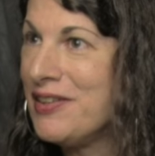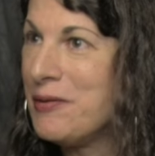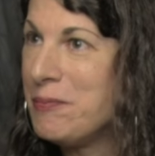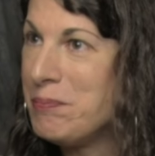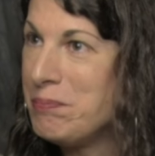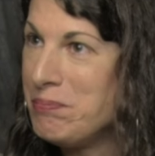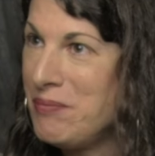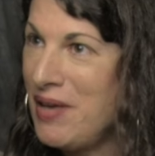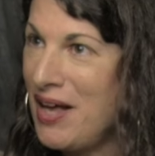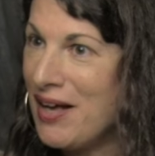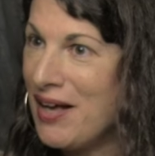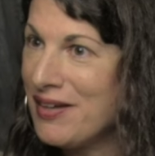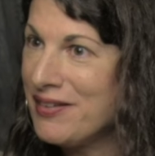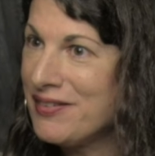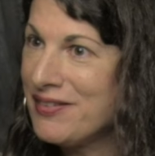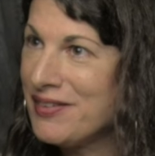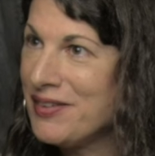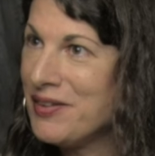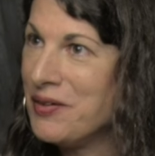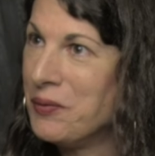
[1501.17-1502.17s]

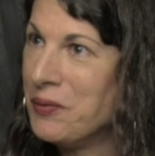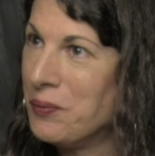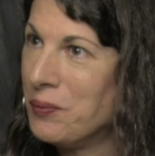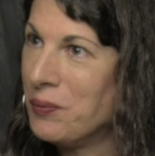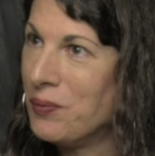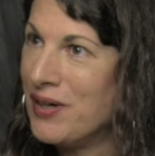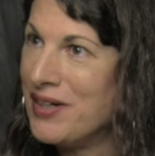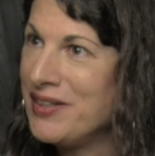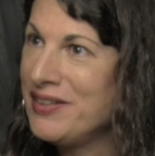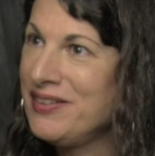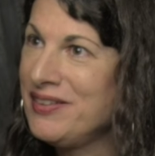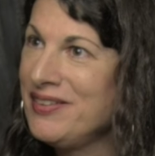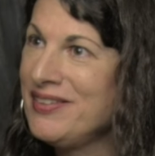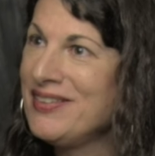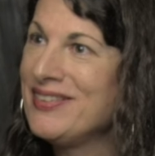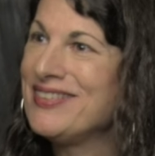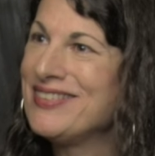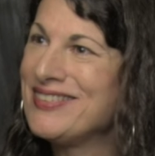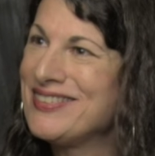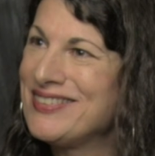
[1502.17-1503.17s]
met one
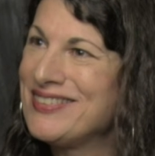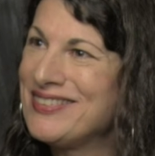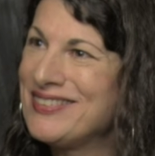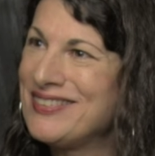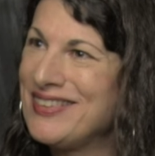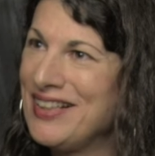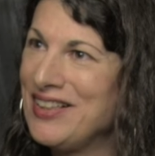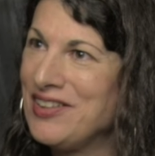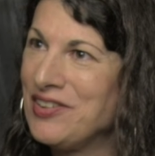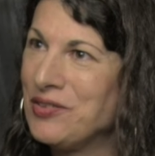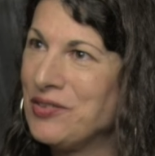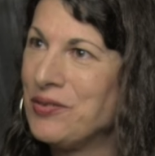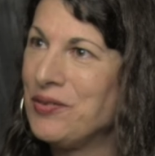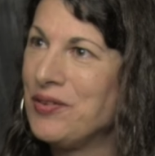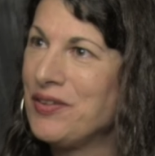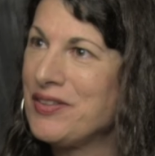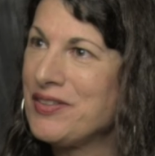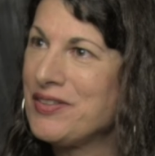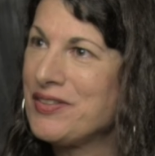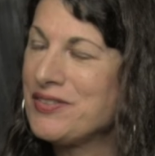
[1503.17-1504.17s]
single
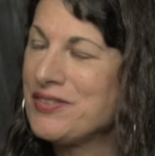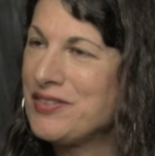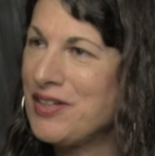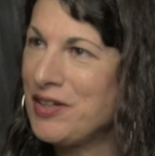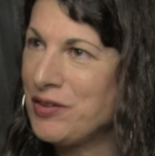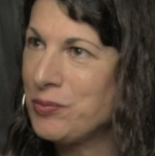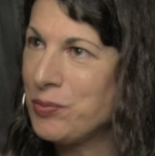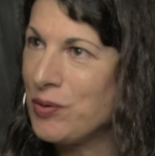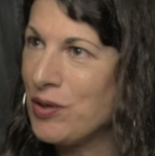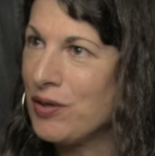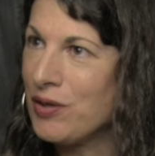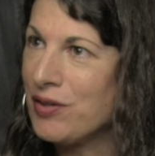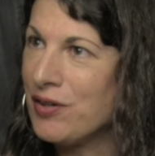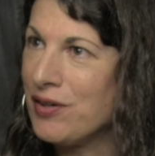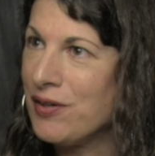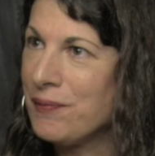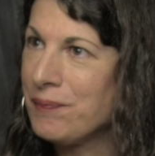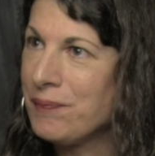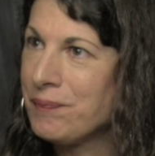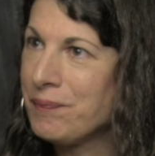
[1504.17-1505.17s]
sex worker,